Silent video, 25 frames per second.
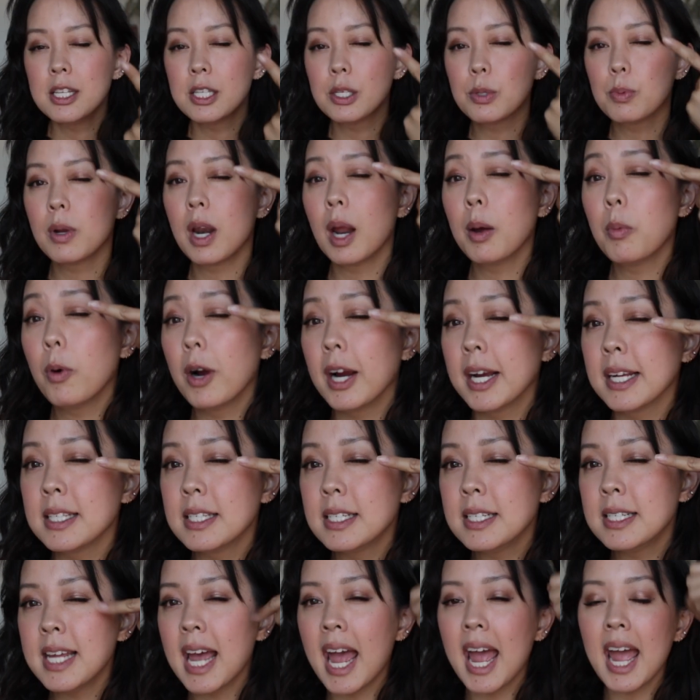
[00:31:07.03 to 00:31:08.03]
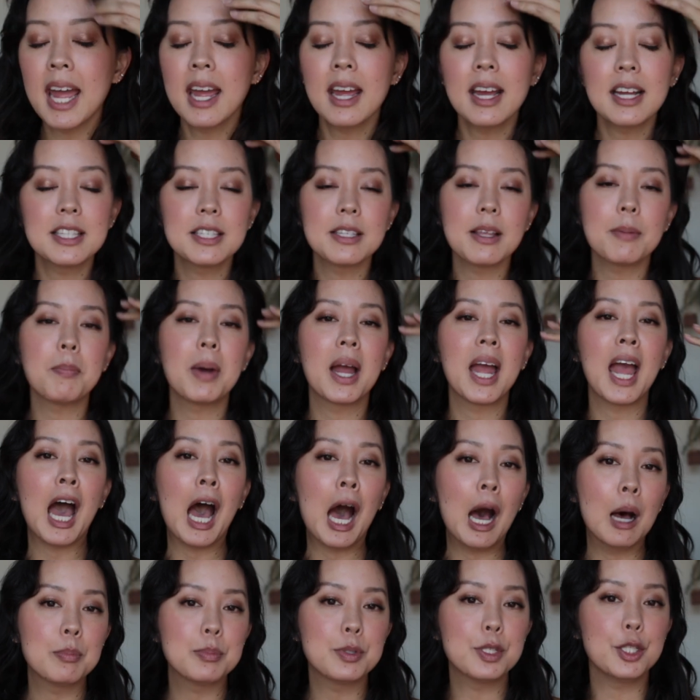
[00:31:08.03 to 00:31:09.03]
It's what I'm wearing today. It's my
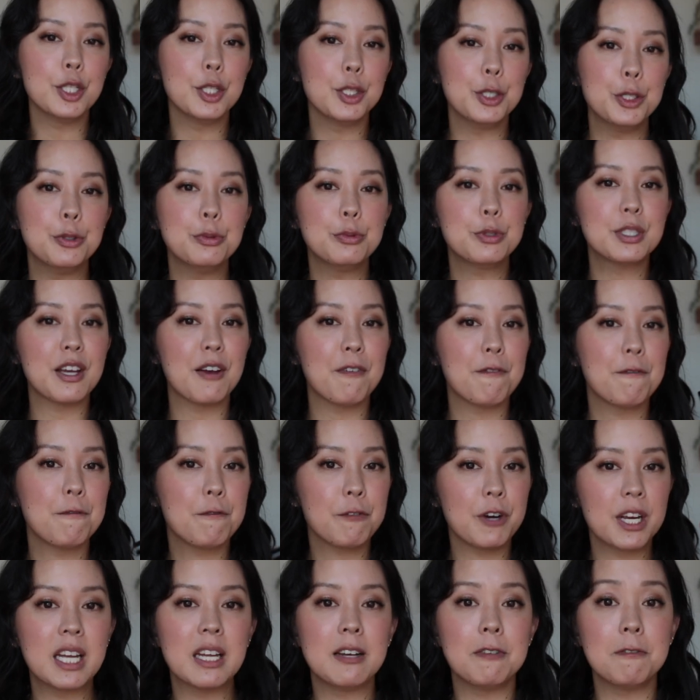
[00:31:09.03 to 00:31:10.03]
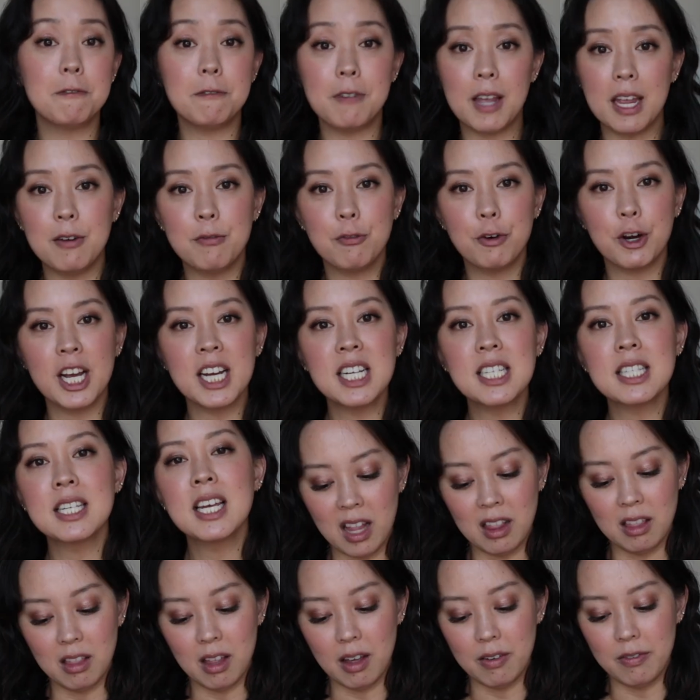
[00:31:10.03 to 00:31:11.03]
absolute freaking favorite.
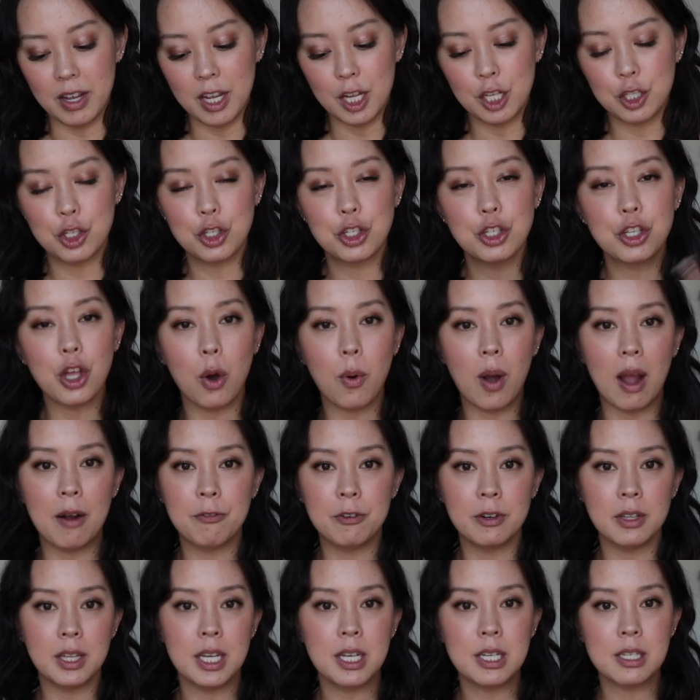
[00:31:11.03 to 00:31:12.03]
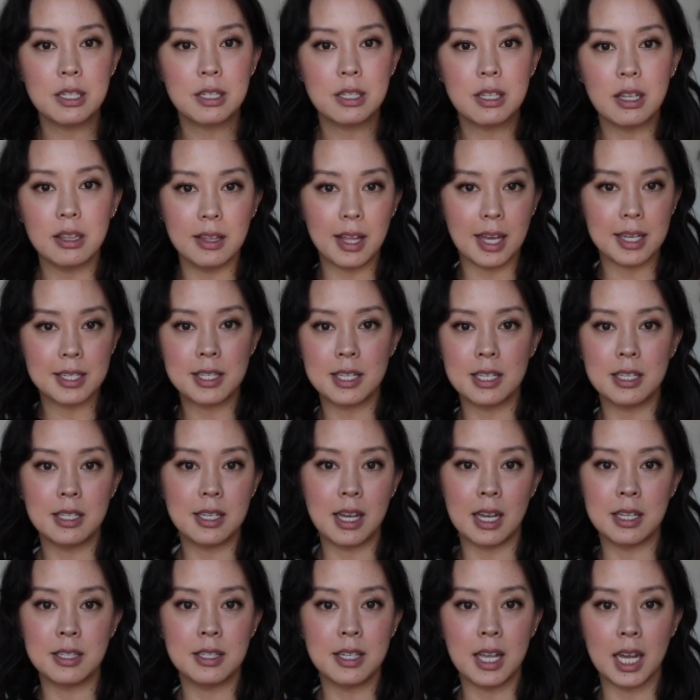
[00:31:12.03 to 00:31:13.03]
I love it. It's so effortless. Less than
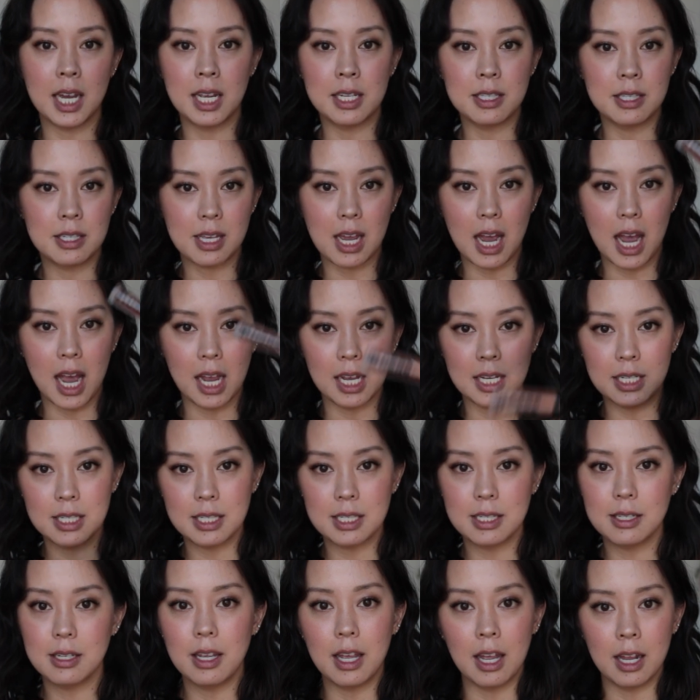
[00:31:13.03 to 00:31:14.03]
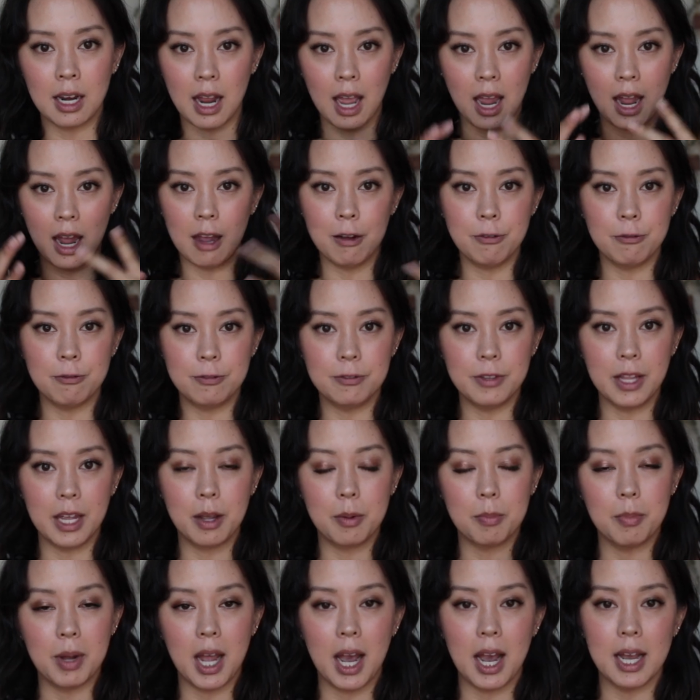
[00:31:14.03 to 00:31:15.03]
10 seconds, guys, and I have
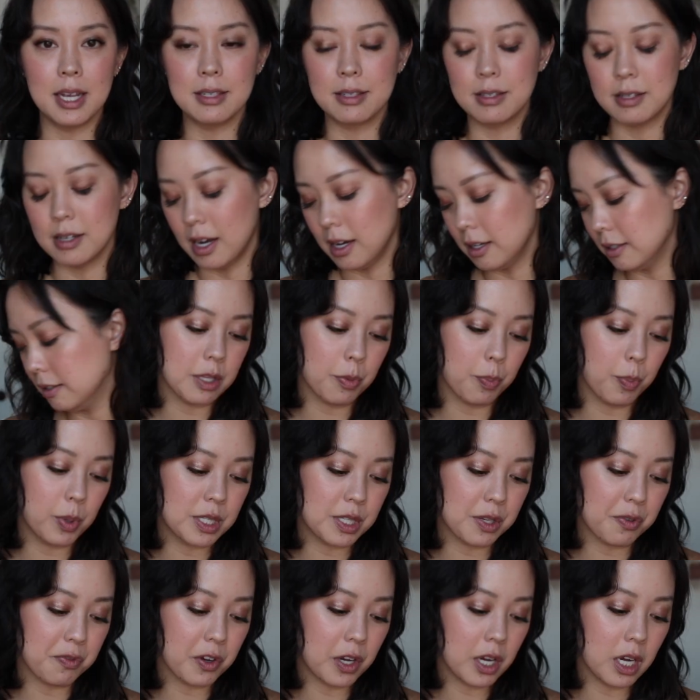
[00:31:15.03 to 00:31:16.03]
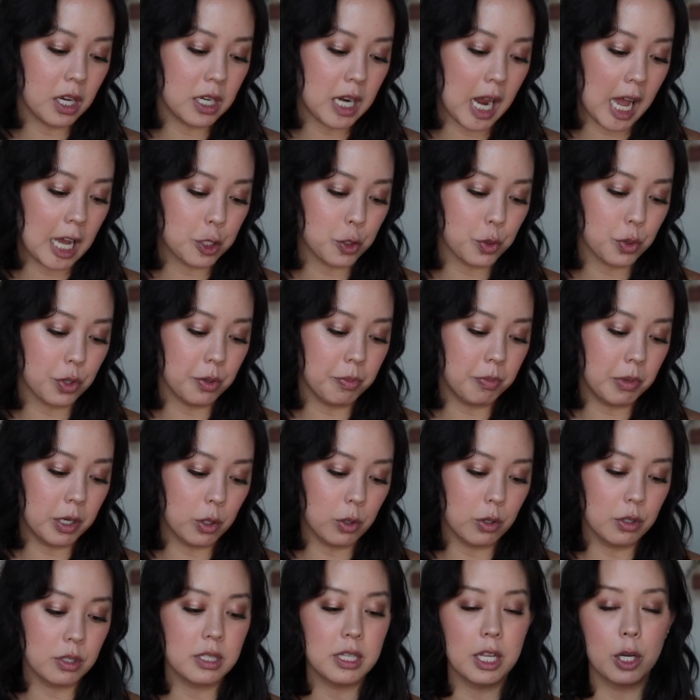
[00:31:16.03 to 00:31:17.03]
like my eyes done. The Pacifica Natural
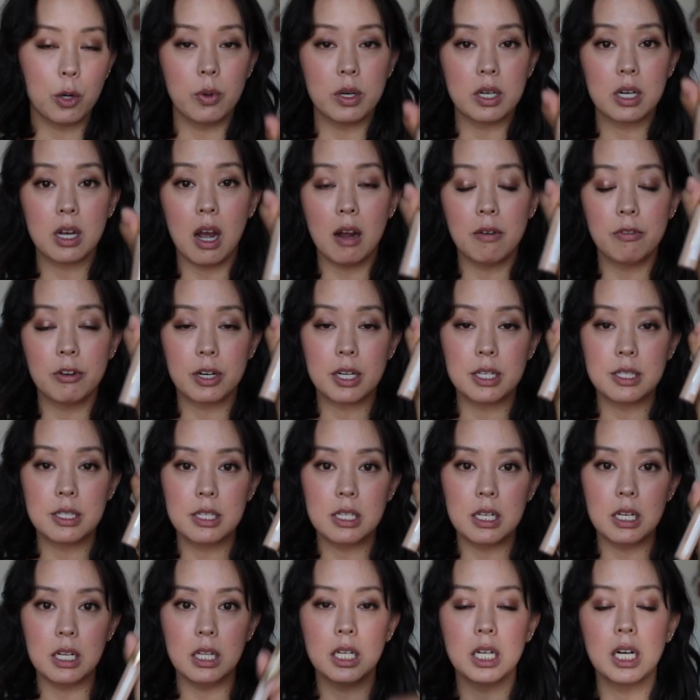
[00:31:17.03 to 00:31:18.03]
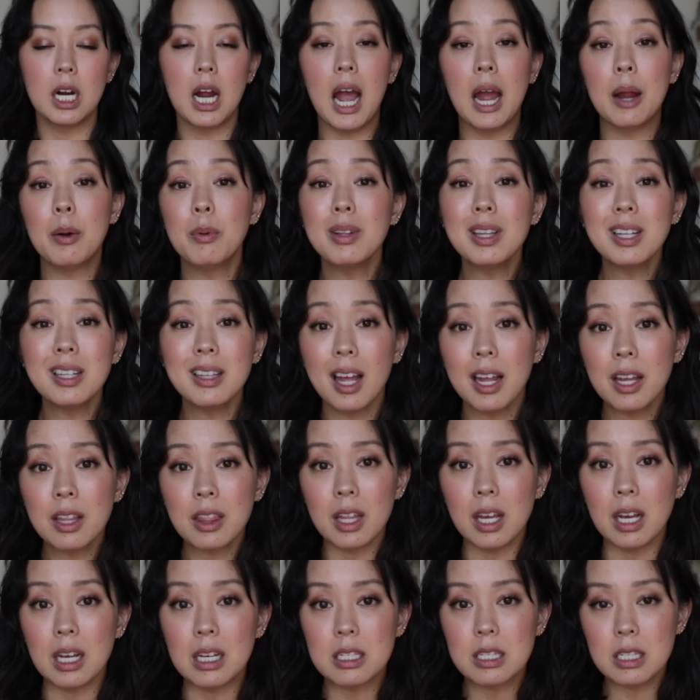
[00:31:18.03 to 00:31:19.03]
Minerals Liquid Cover Concealer. I really
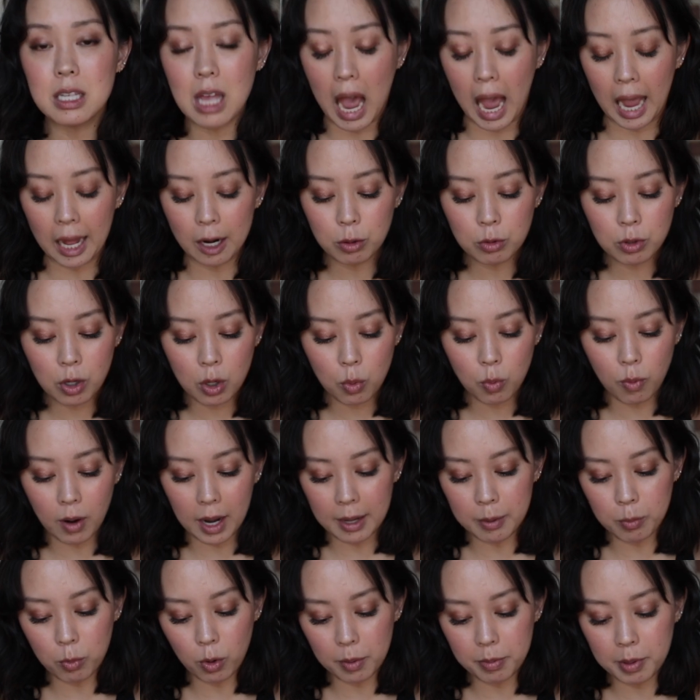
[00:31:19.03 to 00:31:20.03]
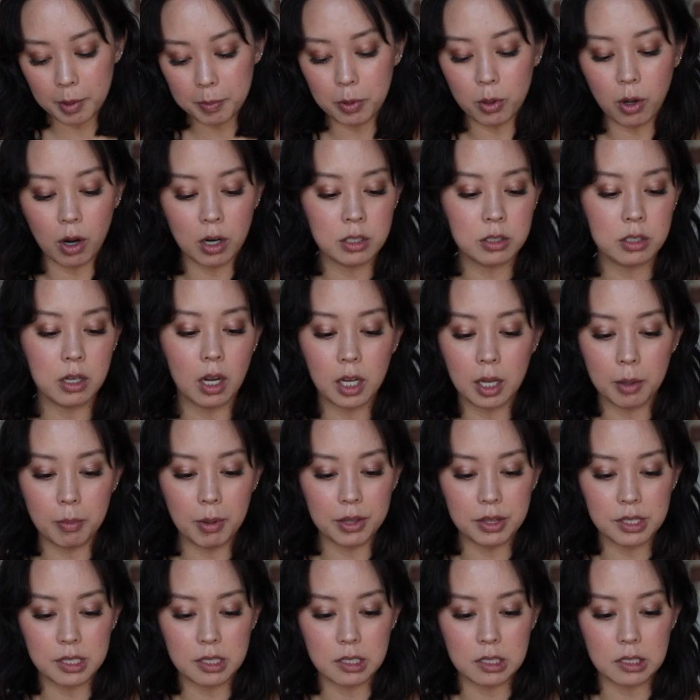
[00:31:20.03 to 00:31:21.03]
like this. I don't know why more people aren't talking
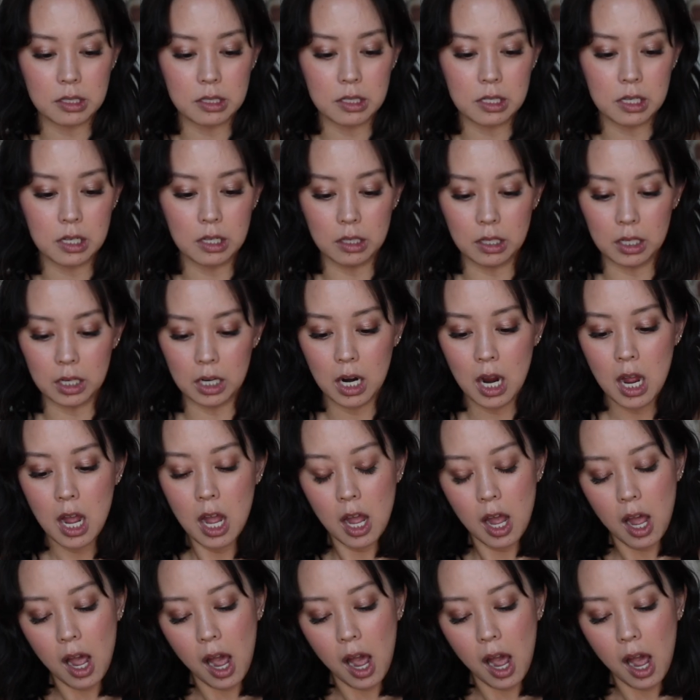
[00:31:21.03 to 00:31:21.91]
about this concealer.